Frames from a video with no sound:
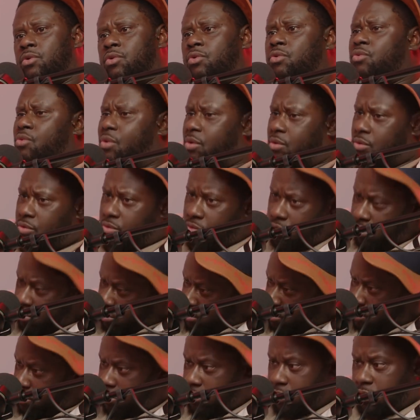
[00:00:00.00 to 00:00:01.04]
You,
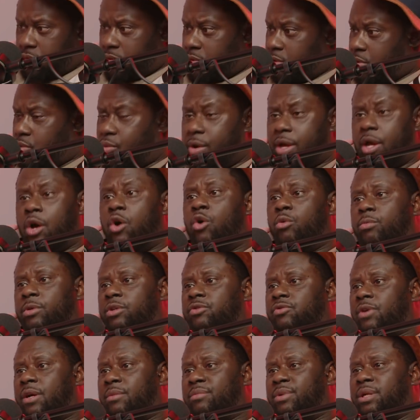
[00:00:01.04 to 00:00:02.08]
you ain't homeless,
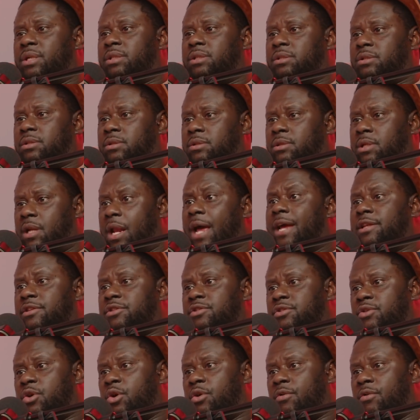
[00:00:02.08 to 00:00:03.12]
right, bitch? The lights is on,